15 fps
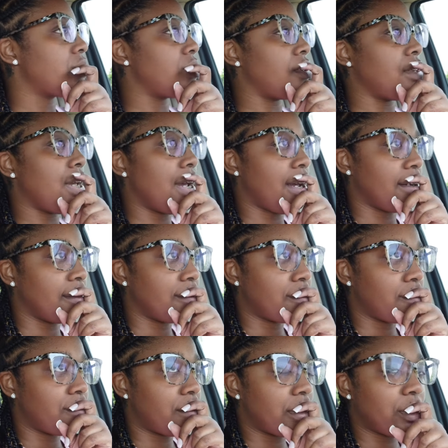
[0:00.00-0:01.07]
So yeah,
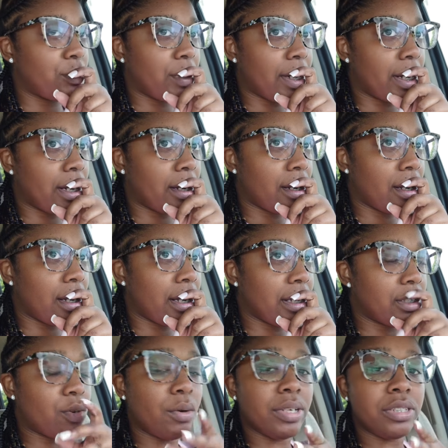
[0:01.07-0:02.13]
we're doing,
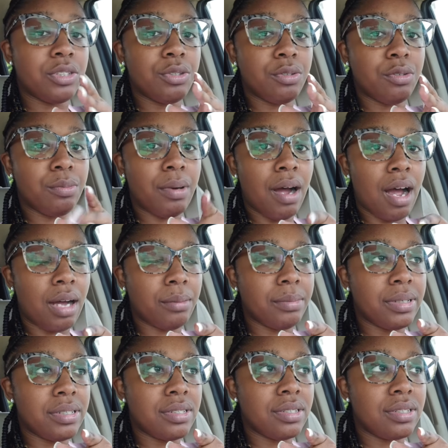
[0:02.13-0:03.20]
it's going to
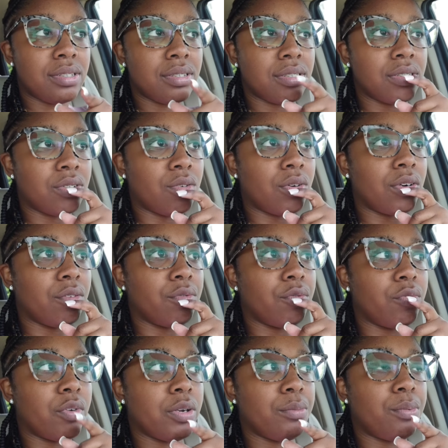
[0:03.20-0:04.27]
Bahamas. It's going to
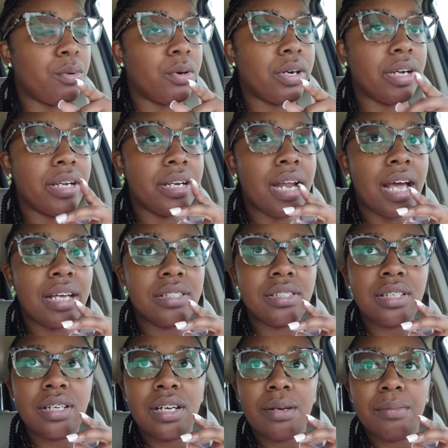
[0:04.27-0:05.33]
Freeport and
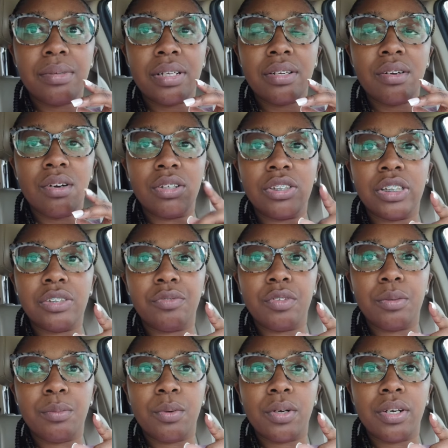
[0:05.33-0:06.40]
Nassau, I believe, or just
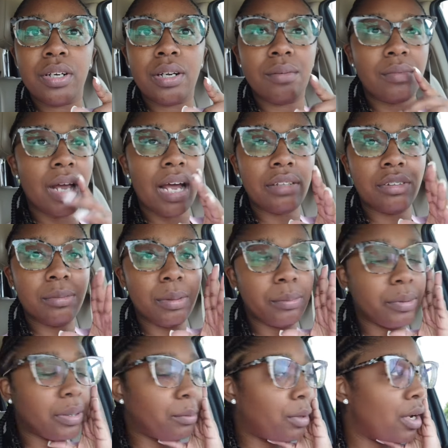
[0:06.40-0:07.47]
Freeport. I don't
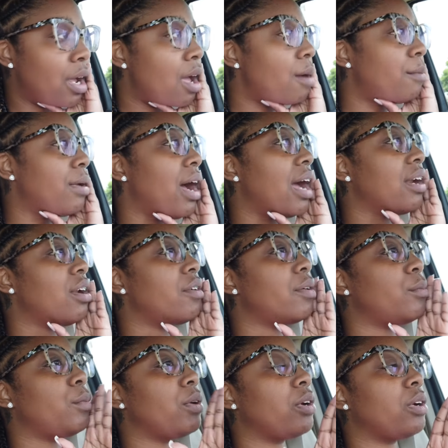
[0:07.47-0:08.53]
remember anymore. But I know
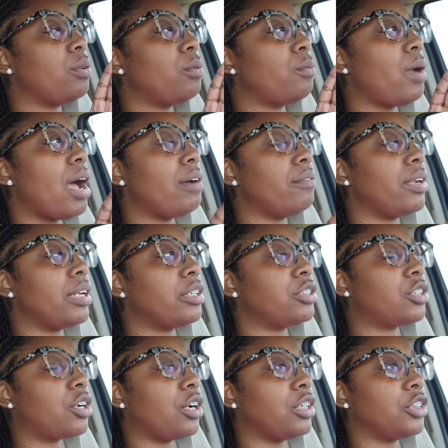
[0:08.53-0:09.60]
that we're having an
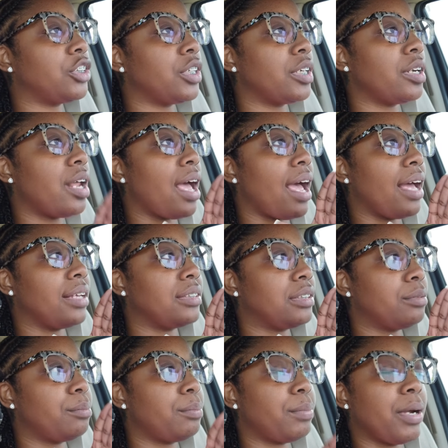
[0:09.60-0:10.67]
excursion
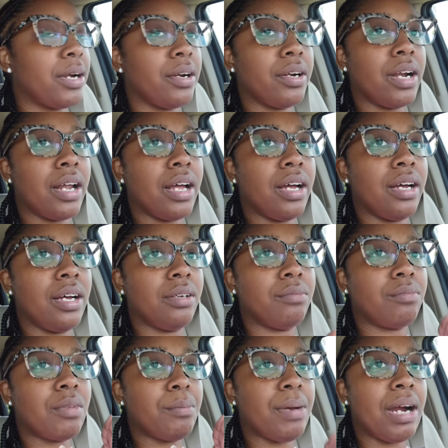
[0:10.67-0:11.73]
at
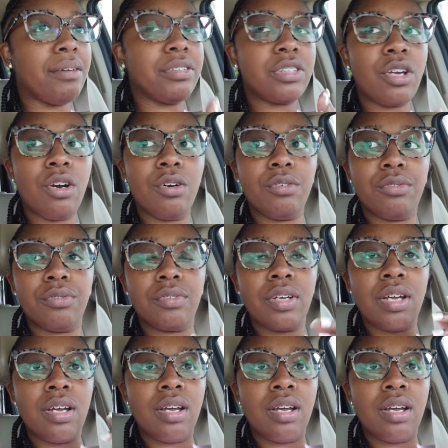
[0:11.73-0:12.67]
Pirates Cove.